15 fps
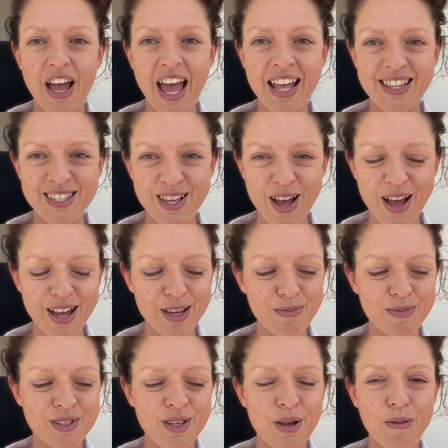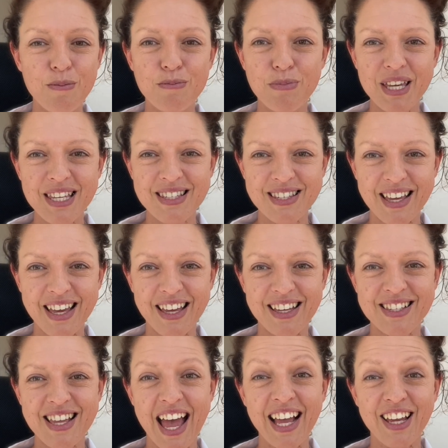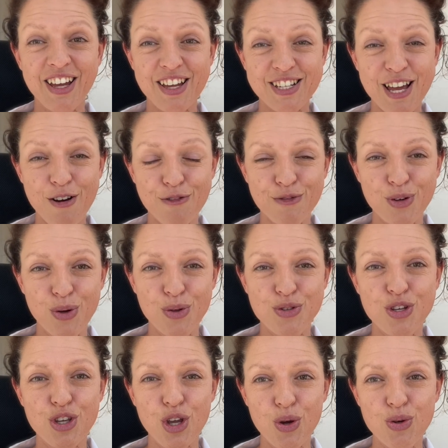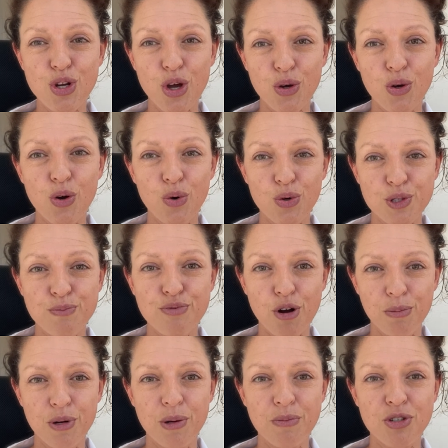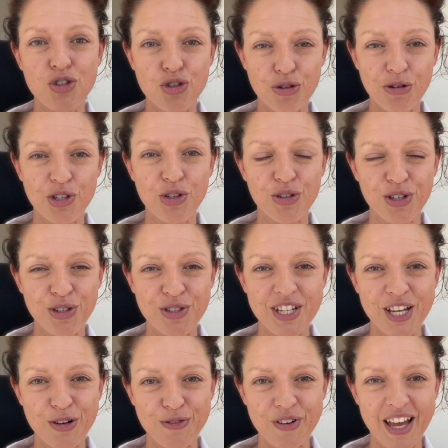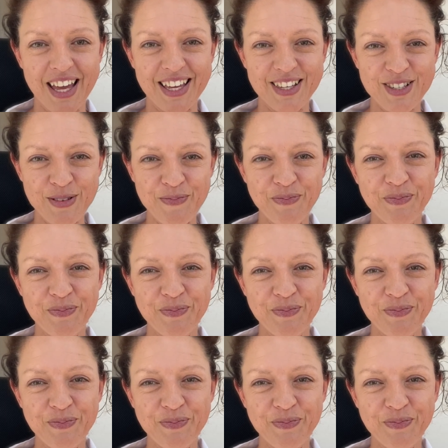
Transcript: enzymes, B6, and cut out foods that you know cause problems during your luteal phase.